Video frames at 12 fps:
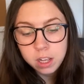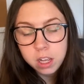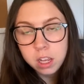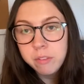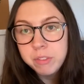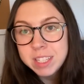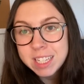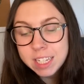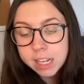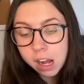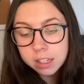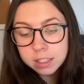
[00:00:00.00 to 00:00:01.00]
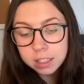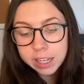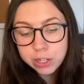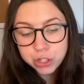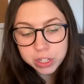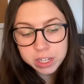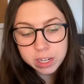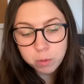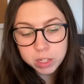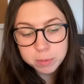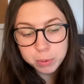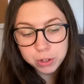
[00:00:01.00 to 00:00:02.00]
"If it's any consolation," he
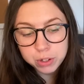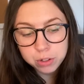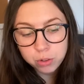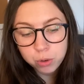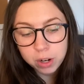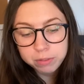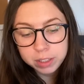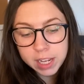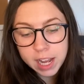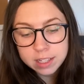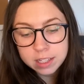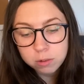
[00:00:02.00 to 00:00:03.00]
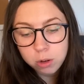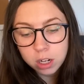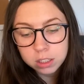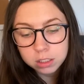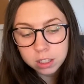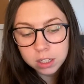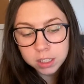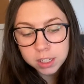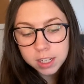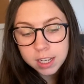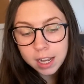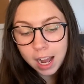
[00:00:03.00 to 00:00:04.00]
whispered gruffly as they walked along,
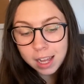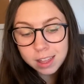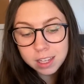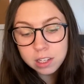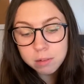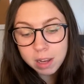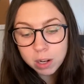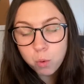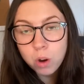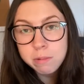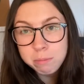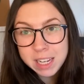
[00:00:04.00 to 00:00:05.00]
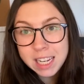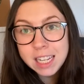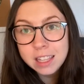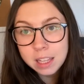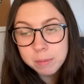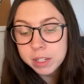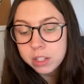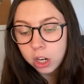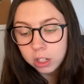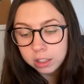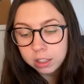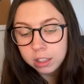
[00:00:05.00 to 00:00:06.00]
"I think you make one mean lemon
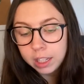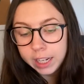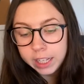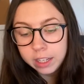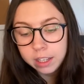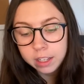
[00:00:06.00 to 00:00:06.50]
tart, little lady."